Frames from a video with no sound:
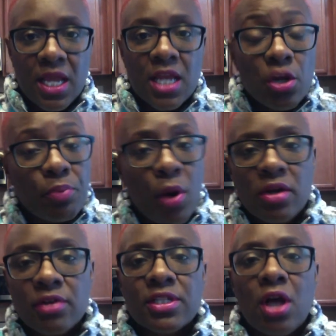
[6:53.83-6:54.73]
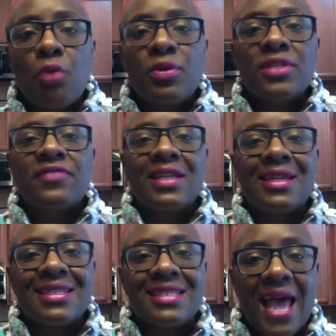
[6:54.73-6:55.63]
Your partner is always feeling
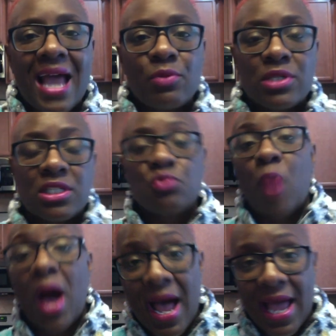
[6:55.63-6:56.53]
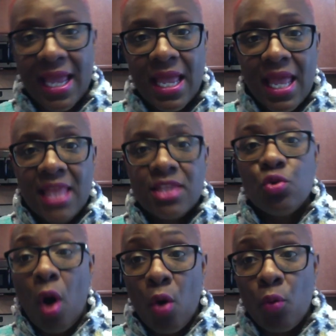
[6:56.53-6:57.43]
attacked, which is why you
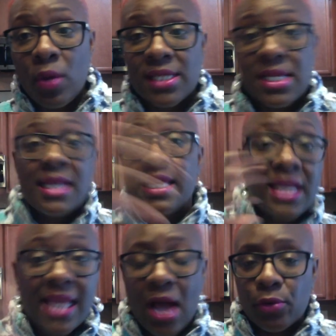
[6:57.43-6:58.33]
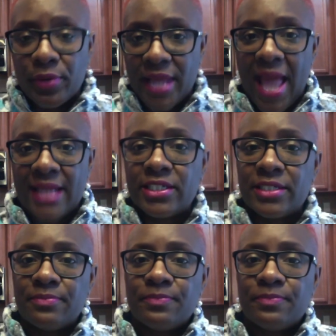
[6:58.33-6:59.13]
always get a counter reaction